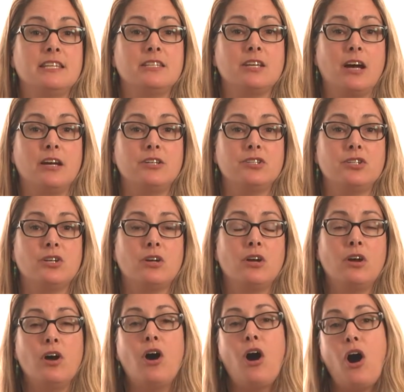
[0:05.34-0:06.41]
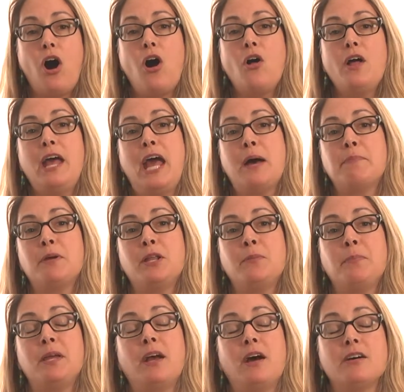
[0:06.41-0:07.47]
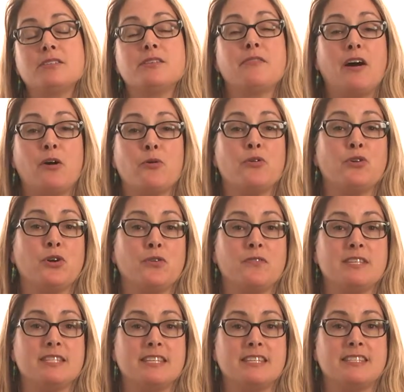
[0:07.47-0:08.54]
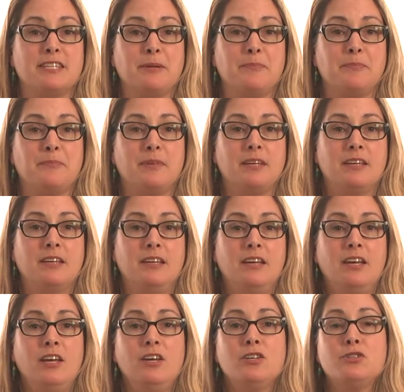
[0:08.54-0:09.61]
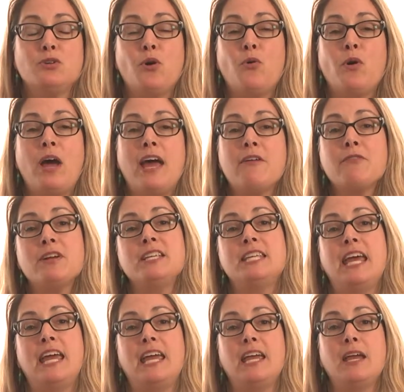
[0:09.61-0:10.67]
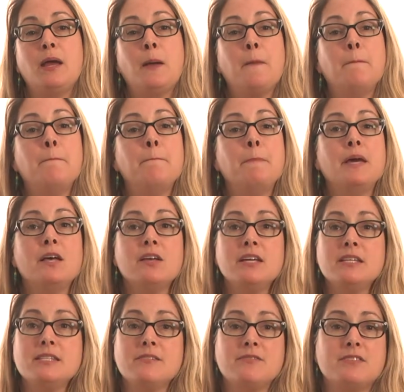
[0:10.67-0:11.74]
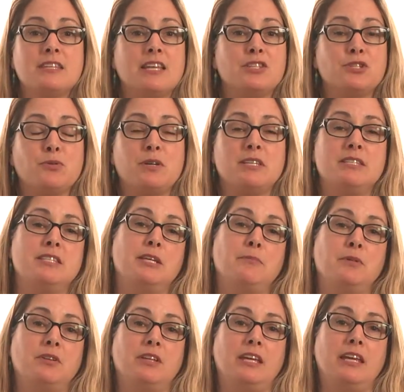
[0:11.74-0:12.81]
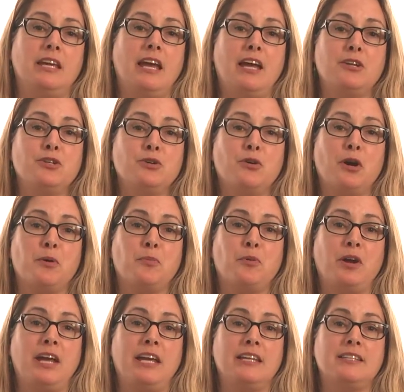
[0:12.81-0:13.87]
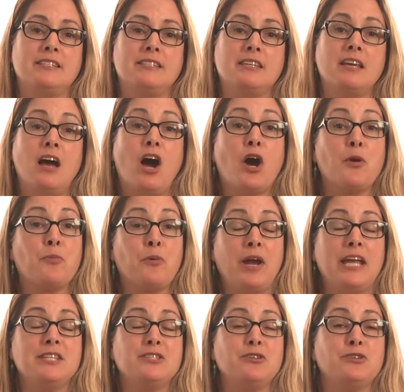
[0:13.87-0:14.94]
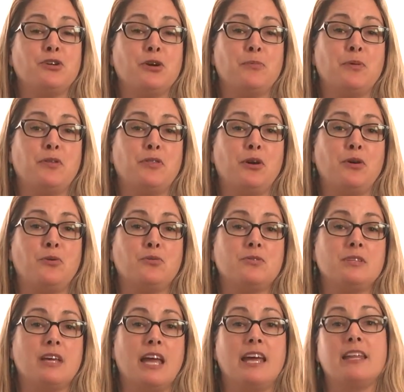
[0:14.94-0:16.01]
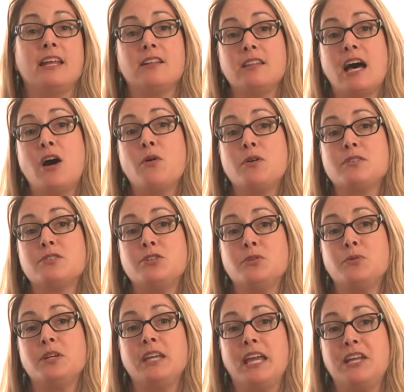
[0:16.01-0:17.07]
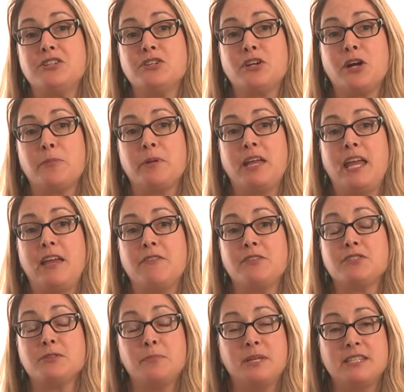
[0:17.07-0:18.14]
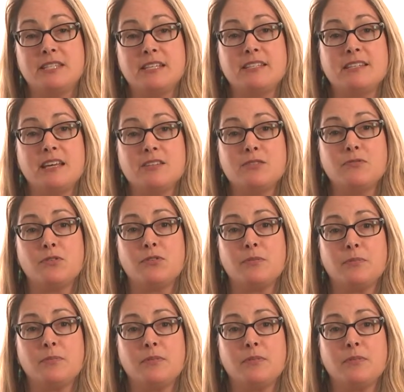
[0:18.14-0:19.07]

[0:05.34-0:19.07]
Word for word: and touch all happen because of our nervous system. So every day, millions of sensory stimuli enter our brains. Our brains interpret those and allow us to engage in our behaviors and be successful.